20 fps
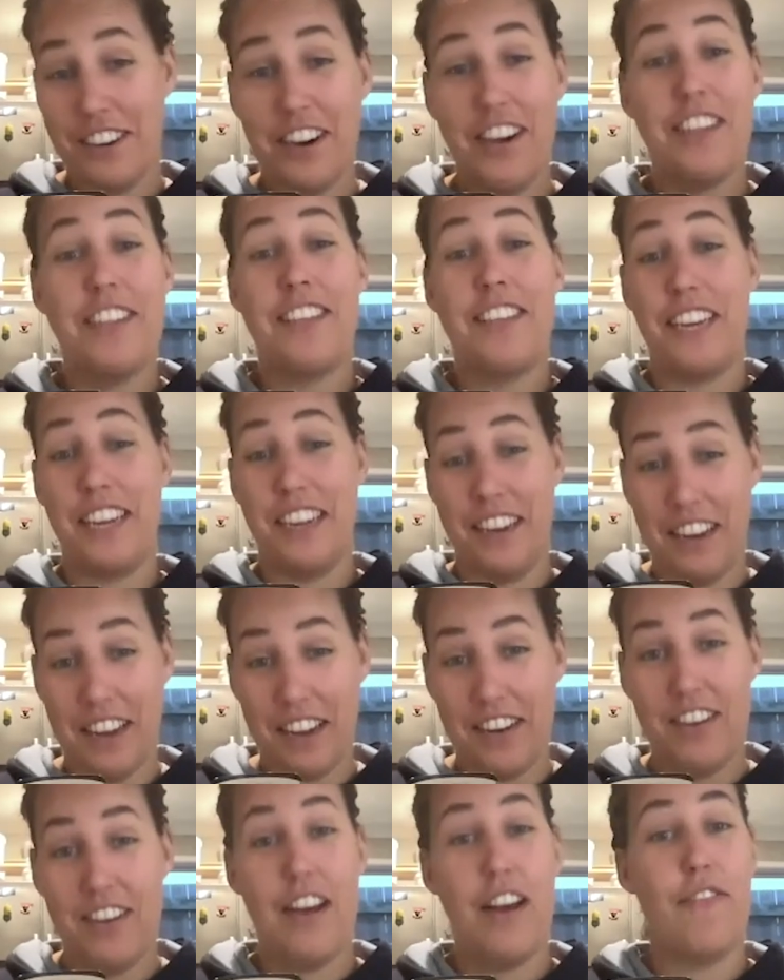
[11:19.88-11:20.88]
I say
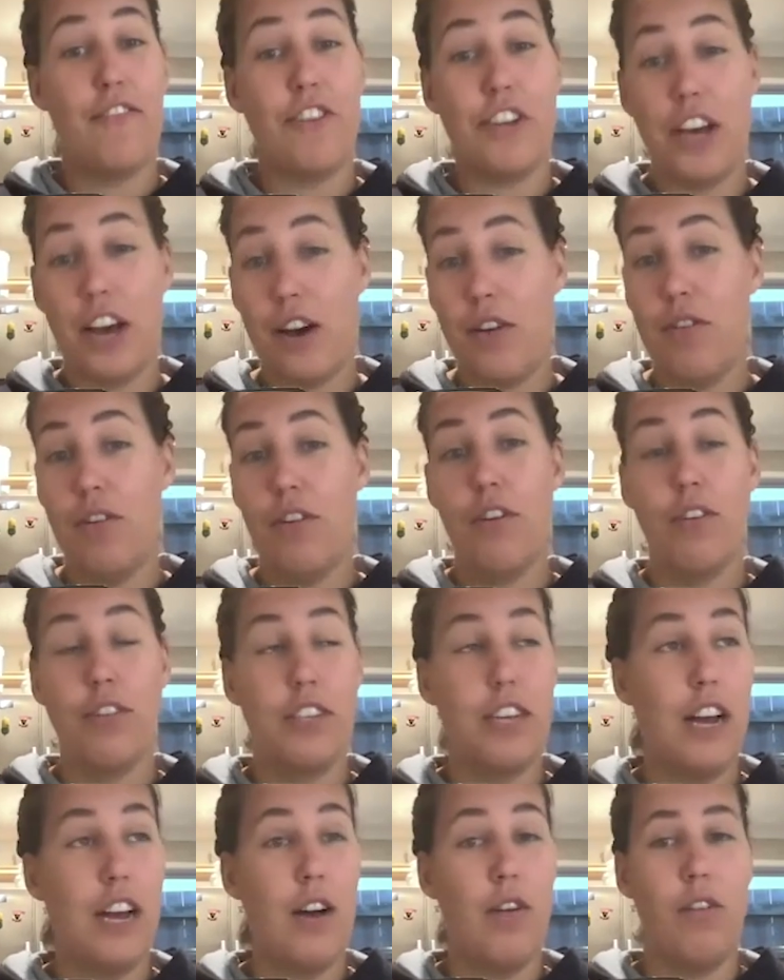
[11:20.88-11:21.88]
that every hour on
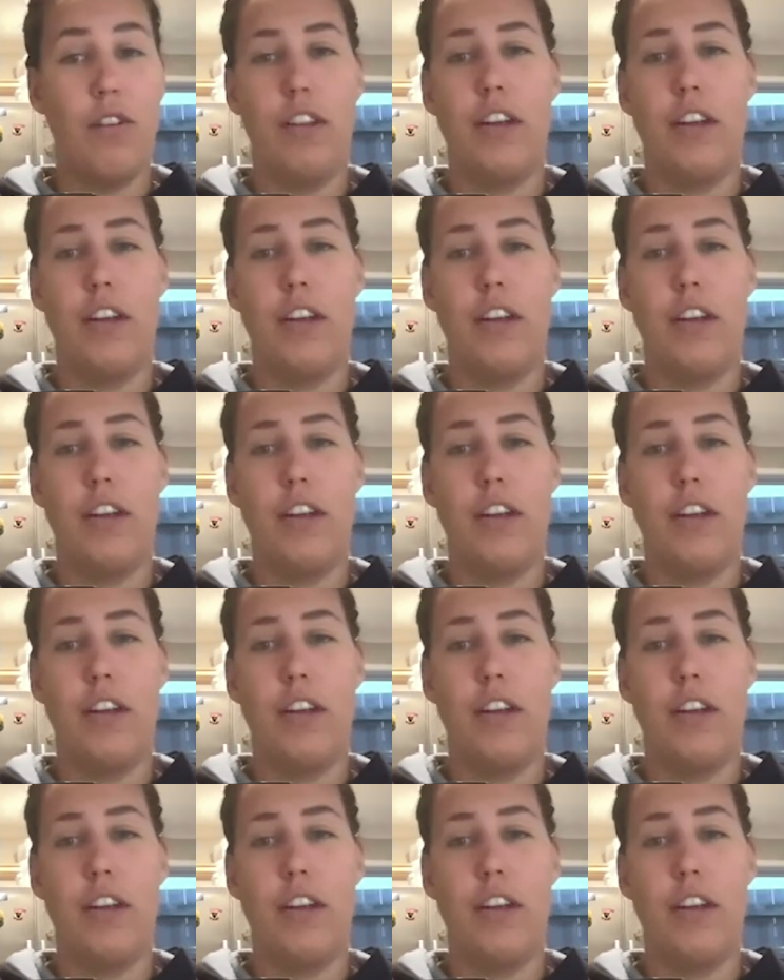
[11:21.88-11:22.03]
the hour.